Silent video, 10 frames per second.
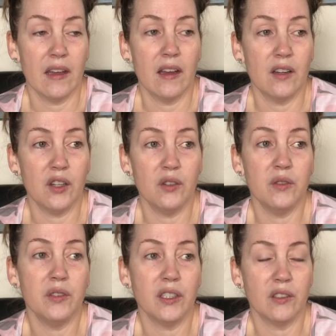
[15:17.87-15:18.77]

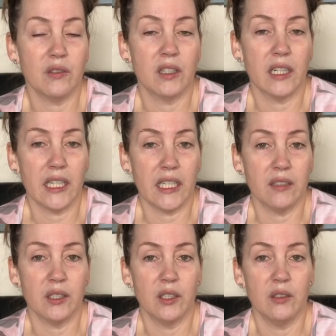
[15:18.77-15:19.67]
who your
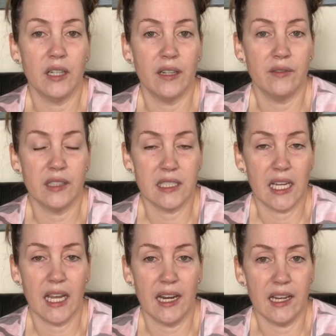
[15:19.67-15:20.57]
hero of the
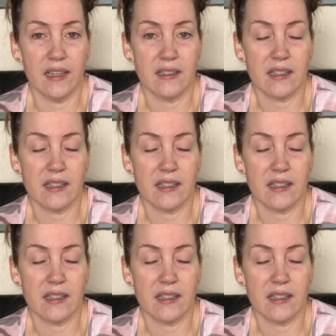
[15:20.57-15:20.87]
day is.